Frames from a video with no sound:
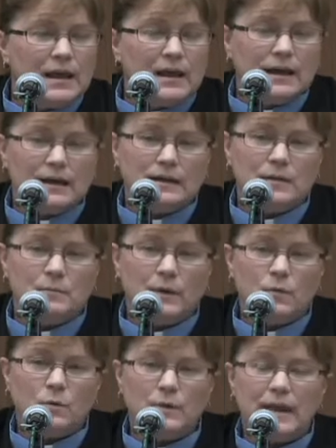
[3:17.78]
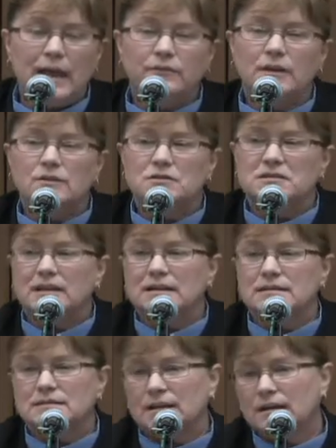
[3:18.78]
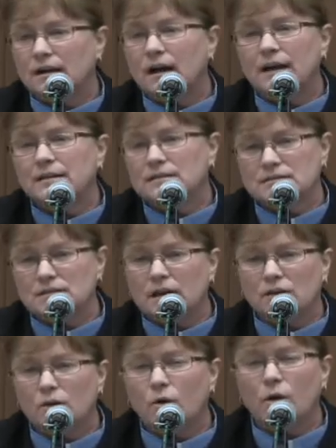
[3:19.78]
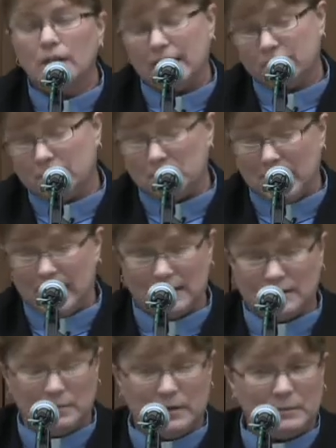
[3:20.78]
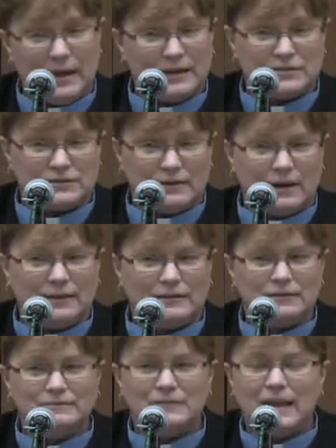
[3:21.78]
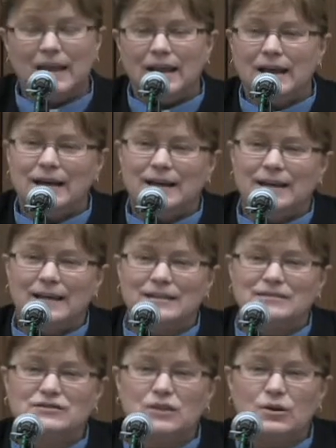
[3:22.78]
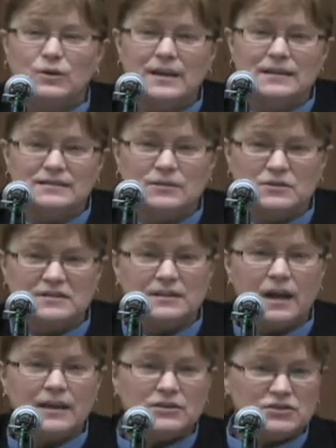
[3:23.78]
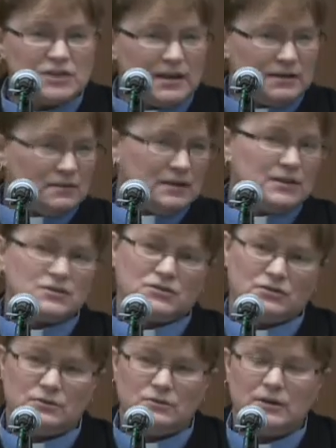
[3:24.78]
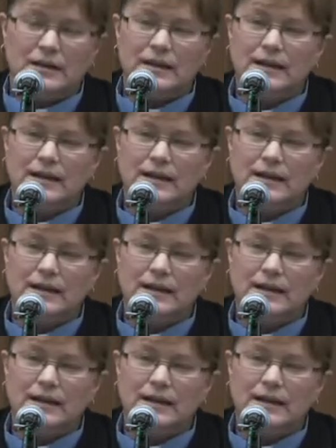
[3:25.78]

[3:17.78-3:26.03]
But what we have to understand is that God does not call every man to be a pastor either. So it's not a gender issue.